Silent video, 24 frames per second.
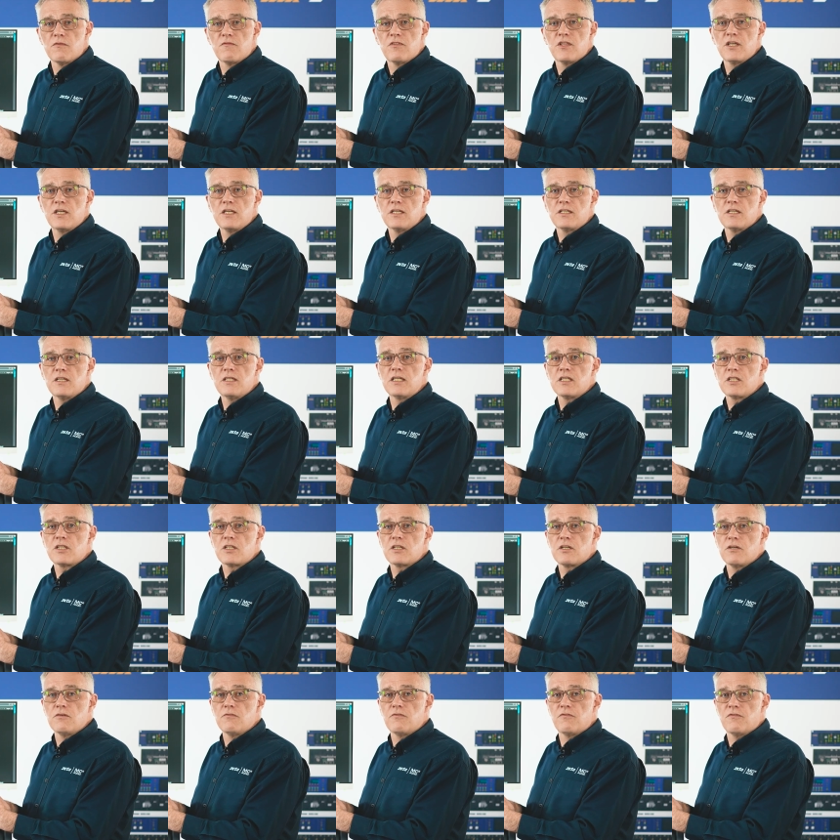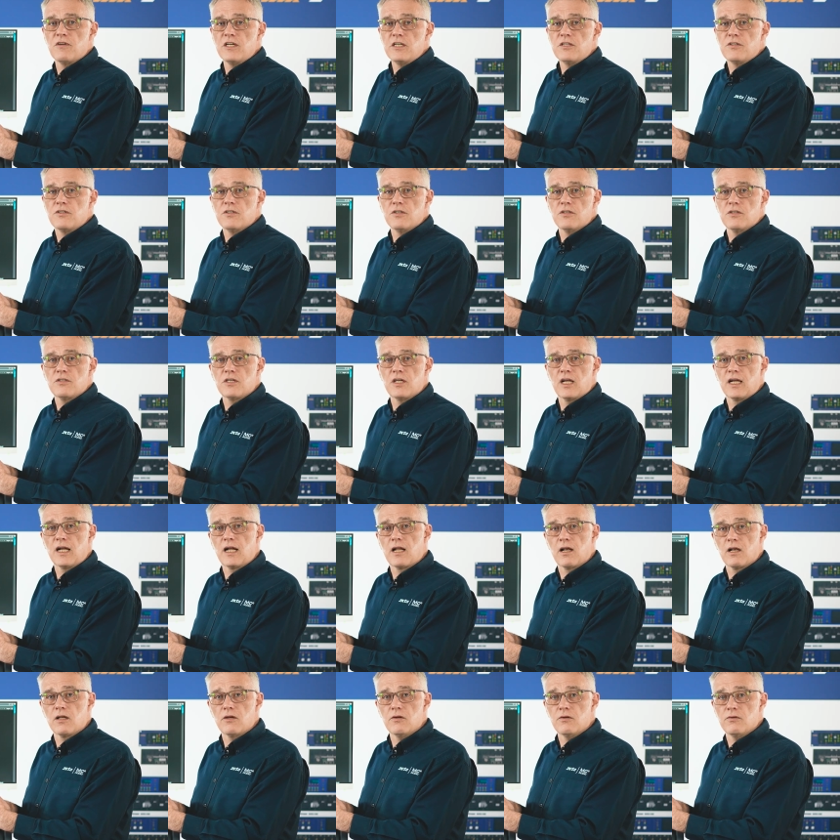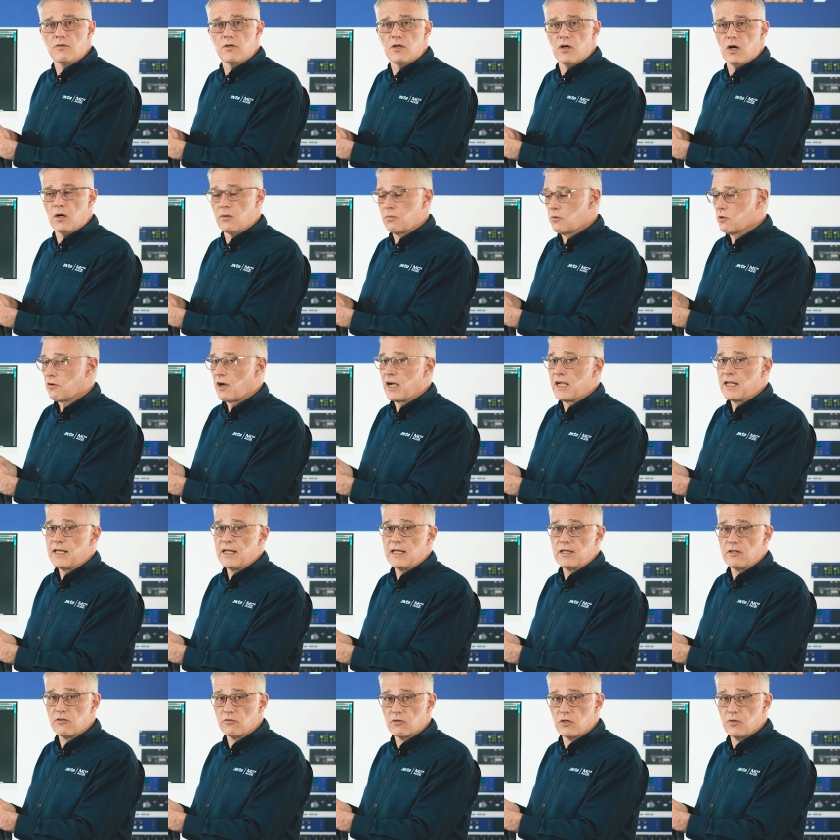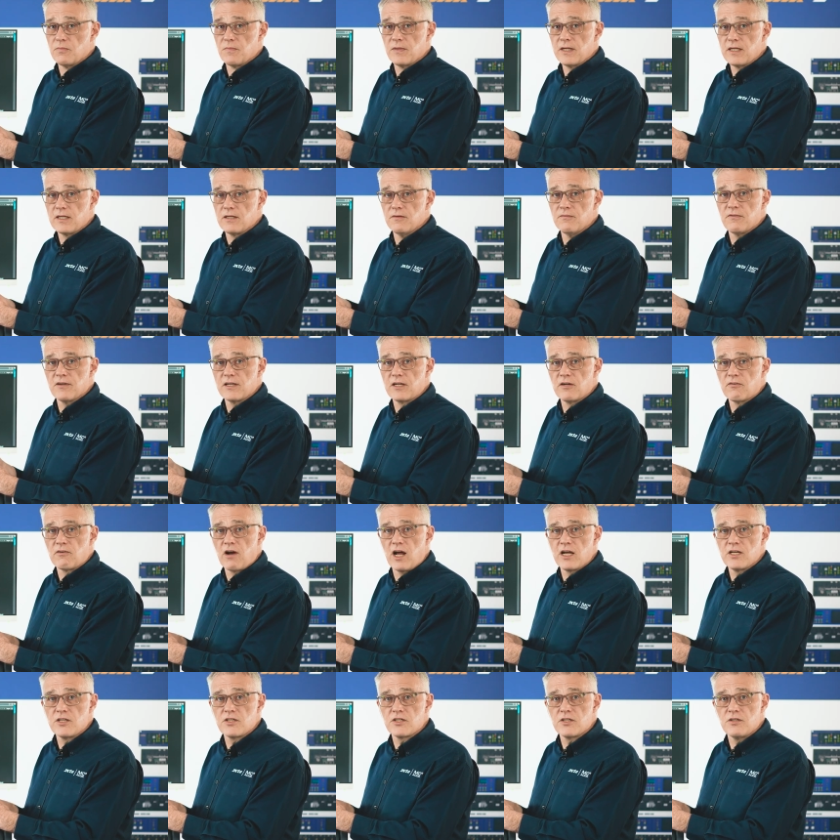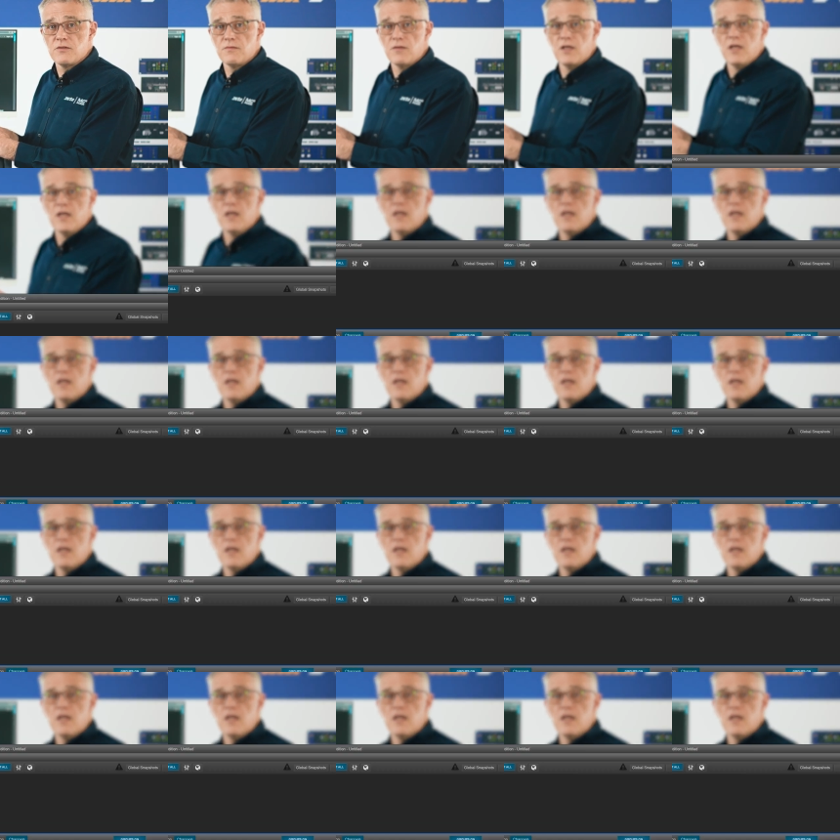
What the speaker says: of these additional features include upgraded grouping configuration.